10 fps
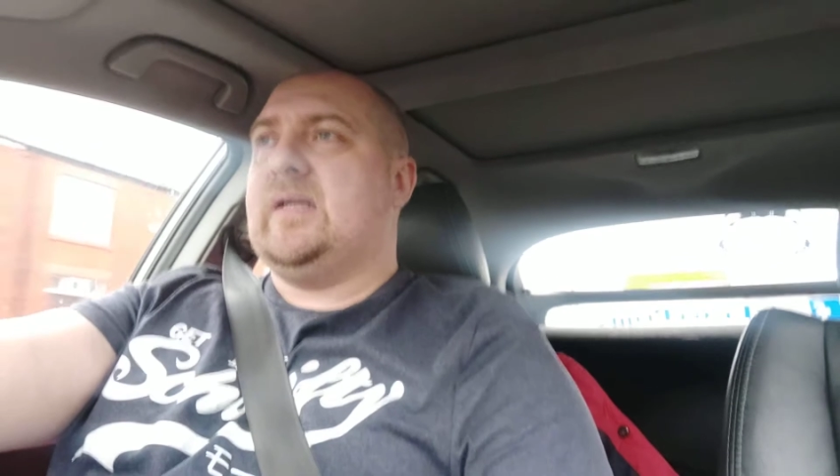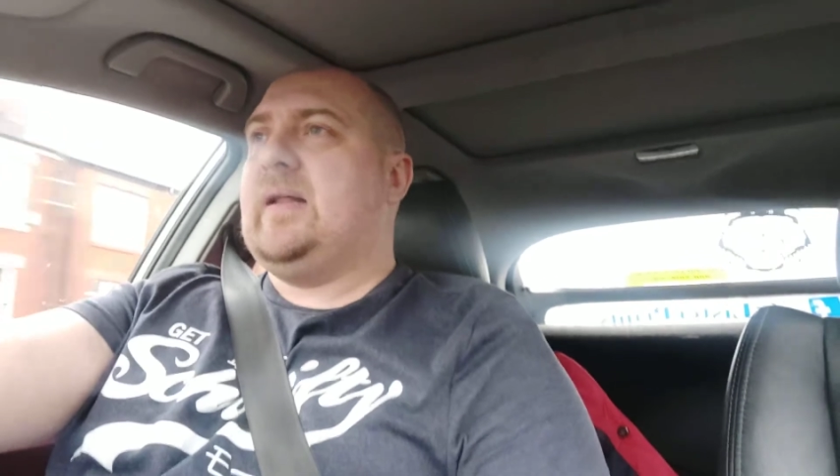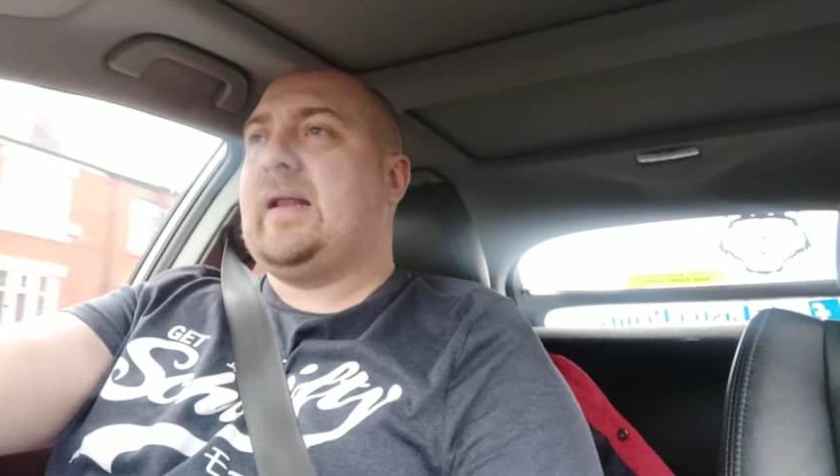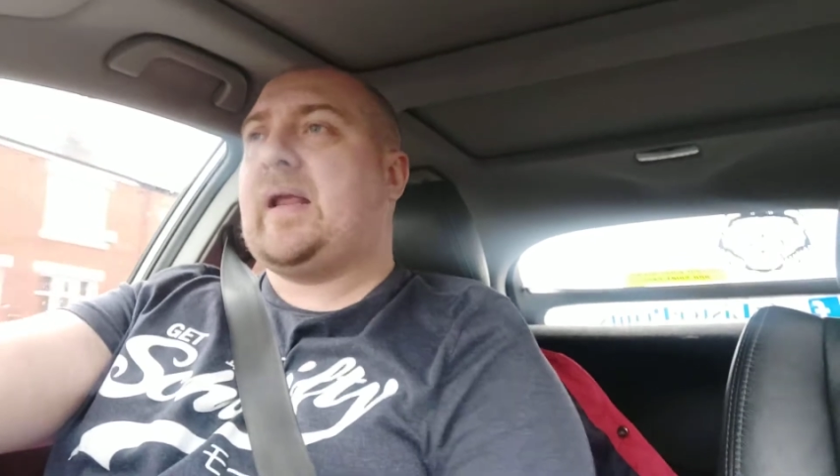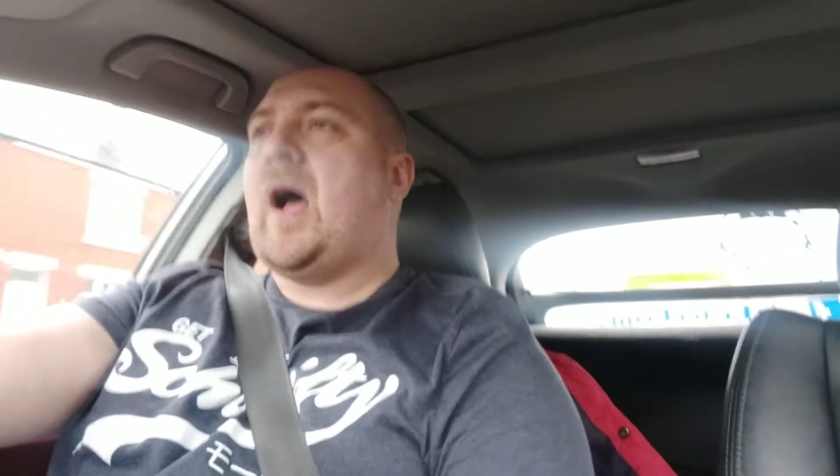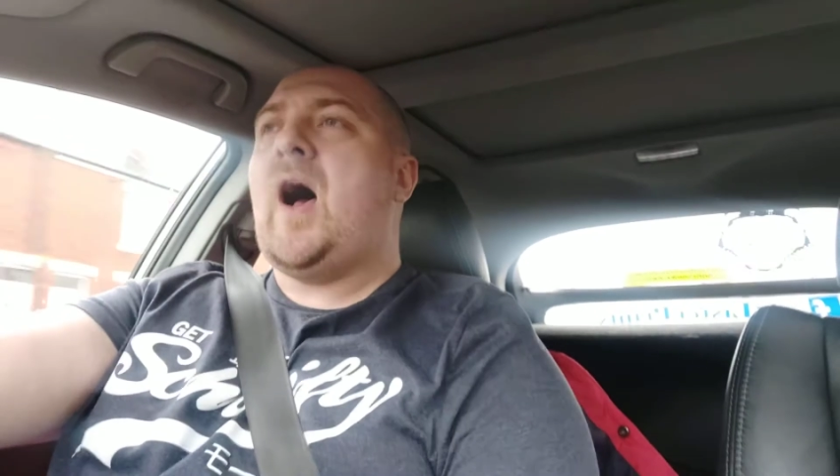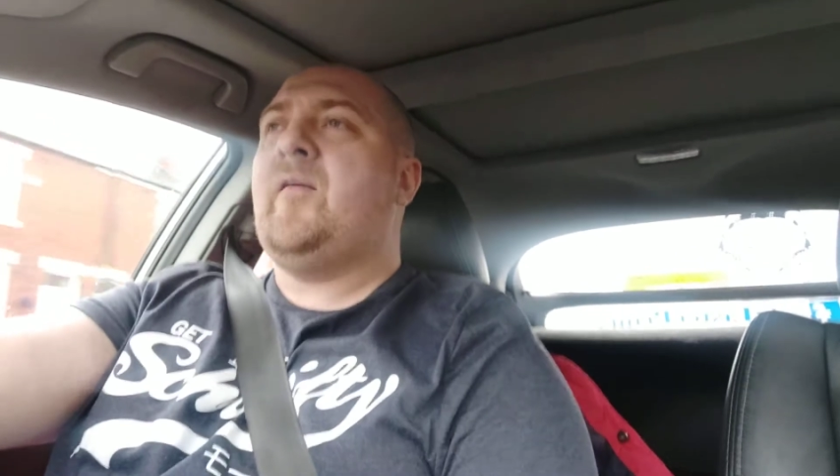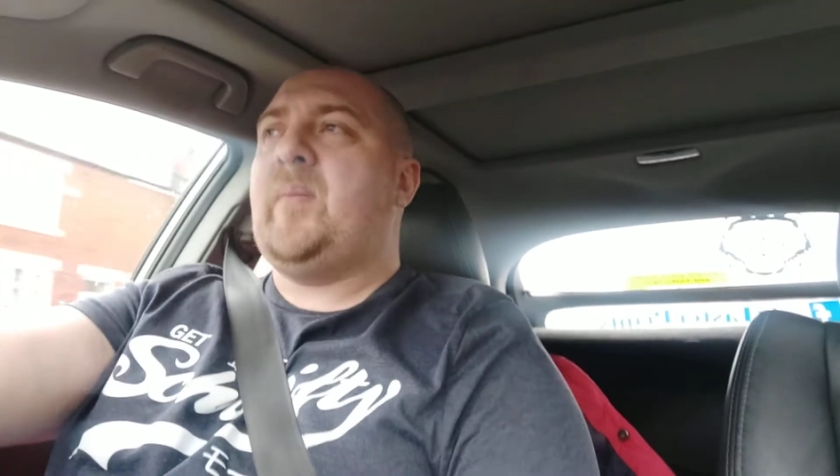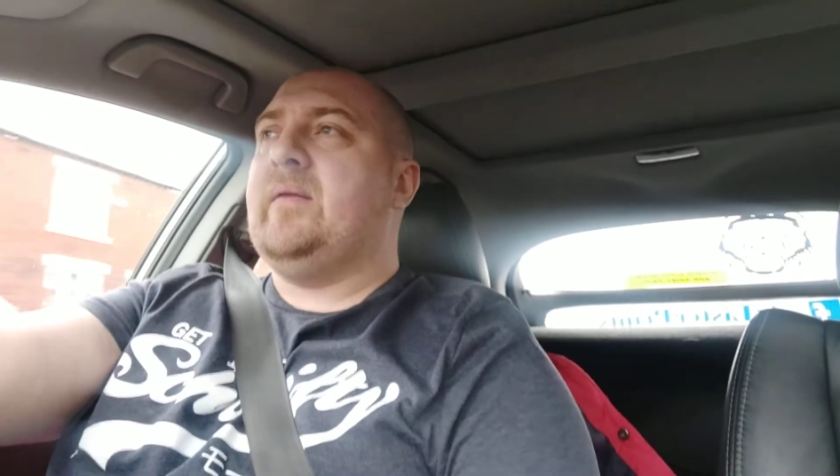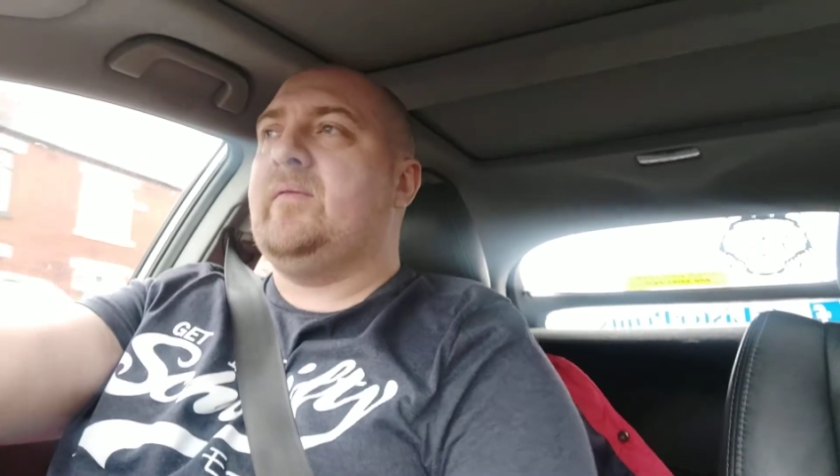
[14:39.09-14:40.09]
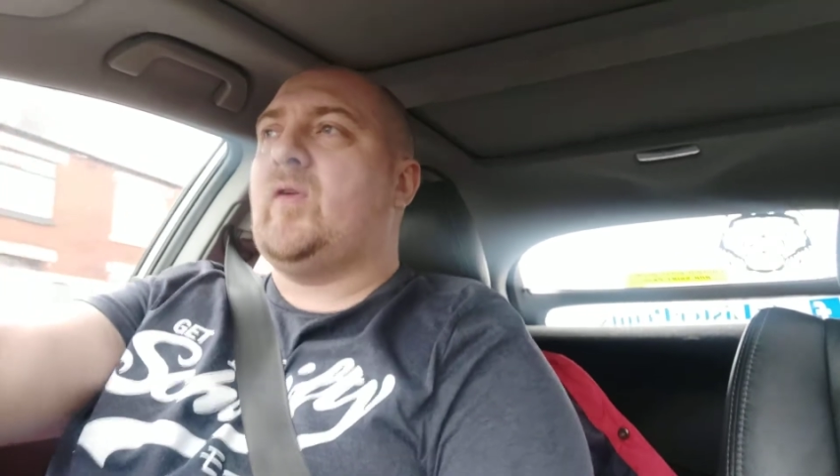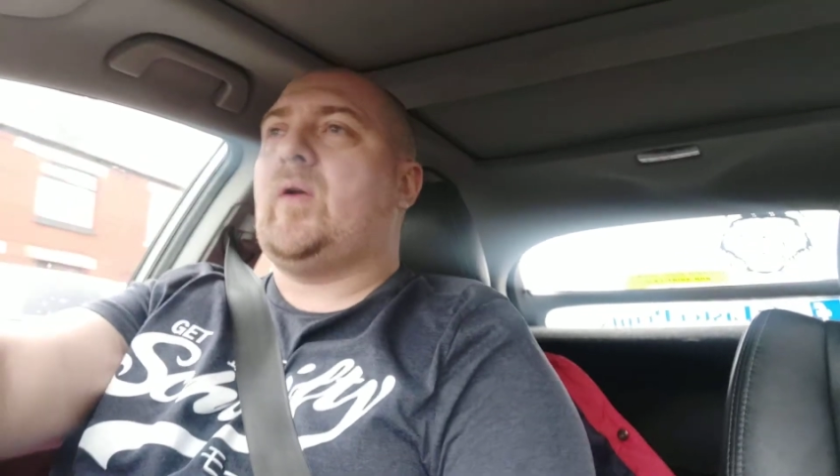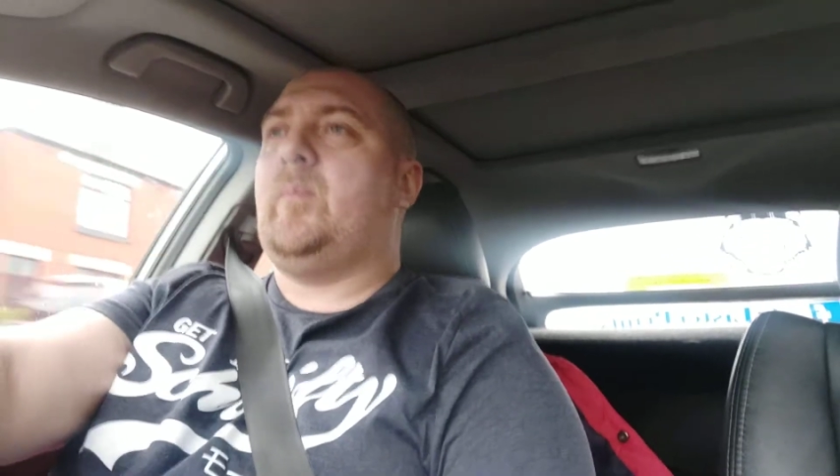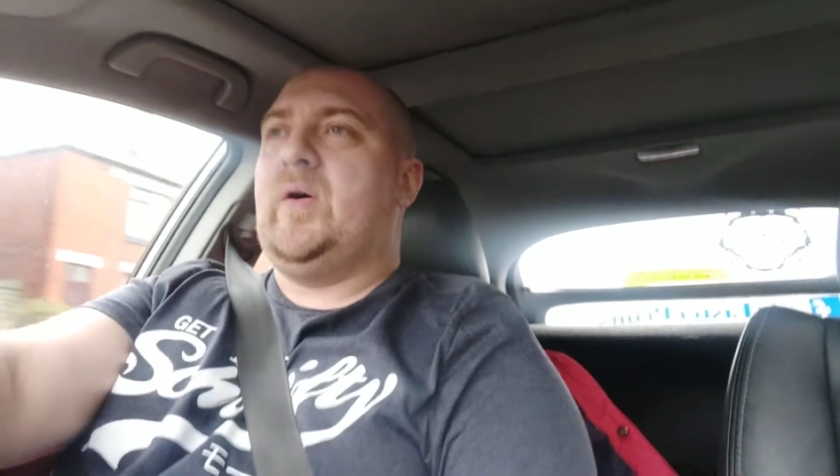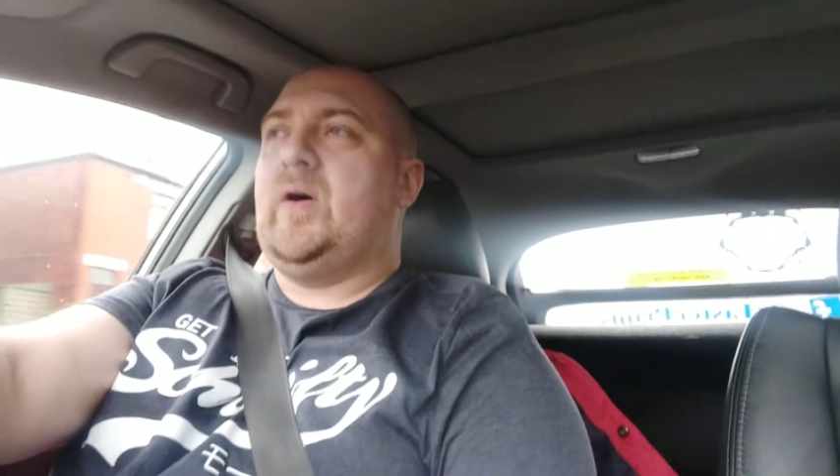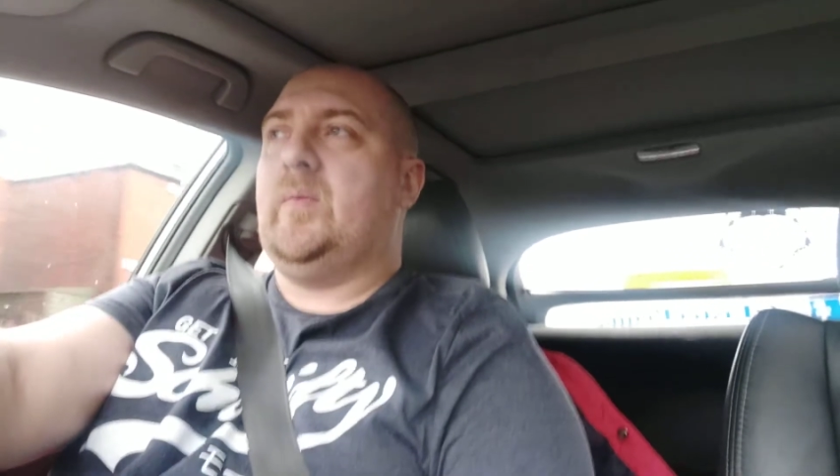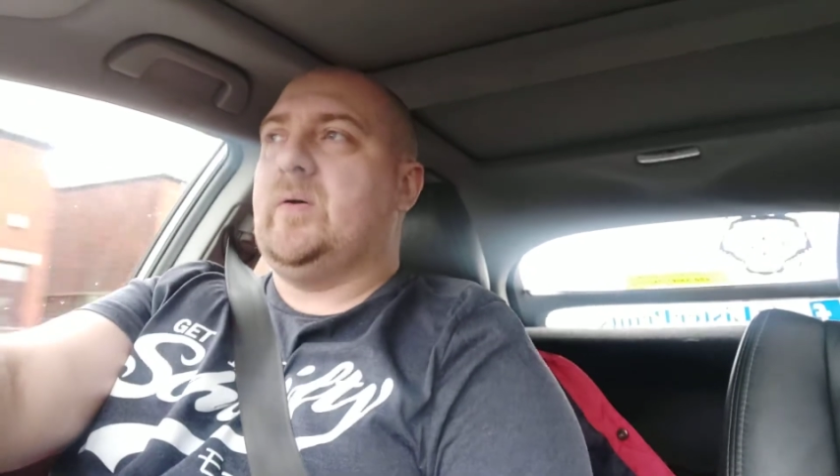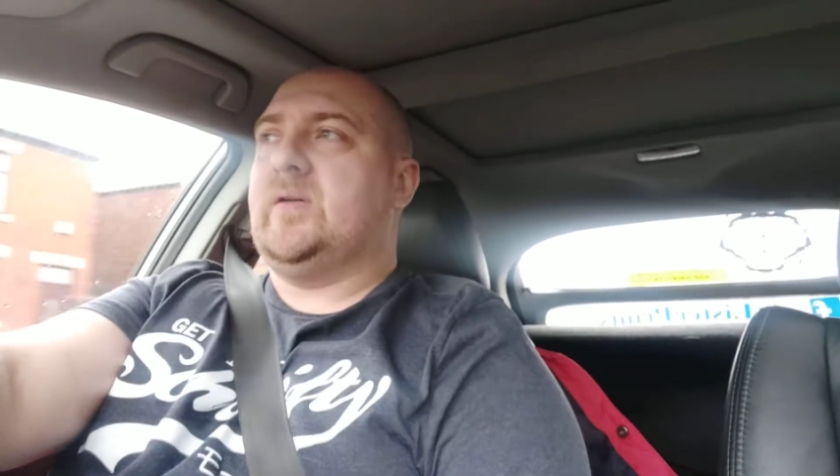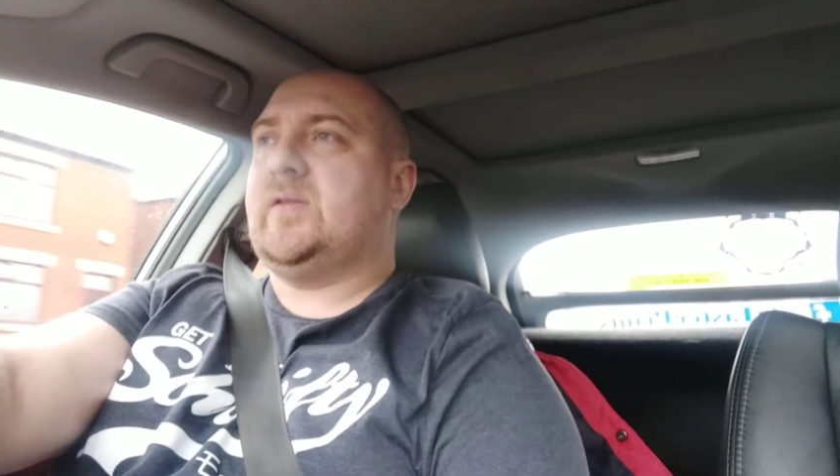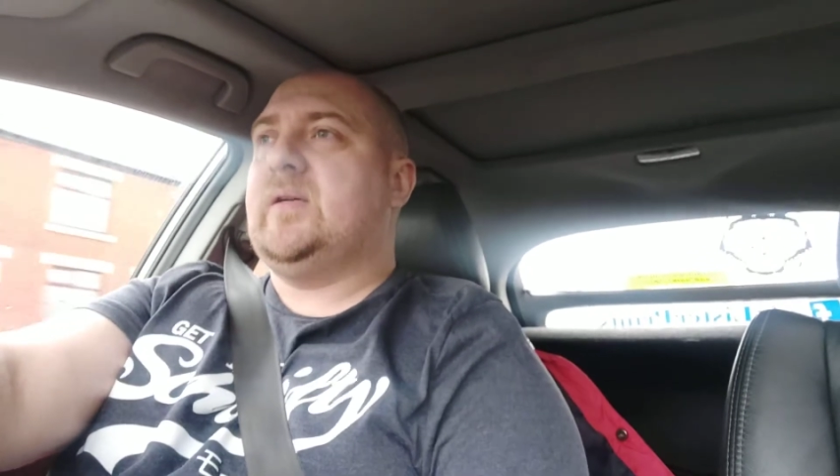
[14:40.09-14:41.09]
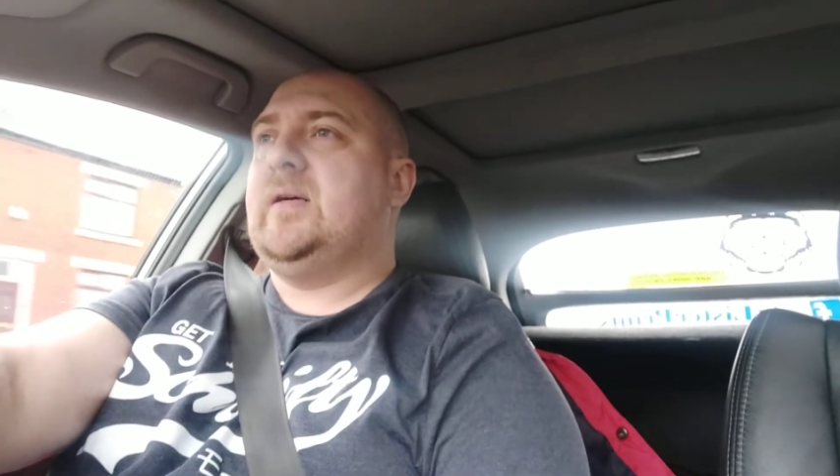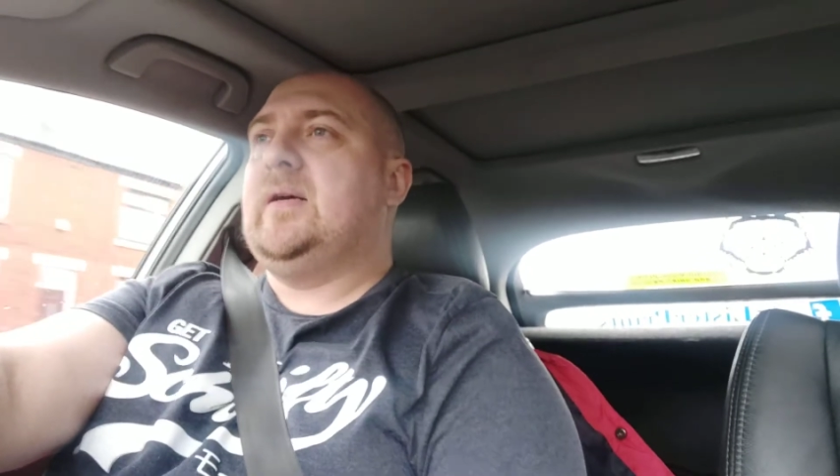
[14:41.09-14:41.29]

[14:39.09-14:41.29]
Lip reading: It can't have been done on purpose.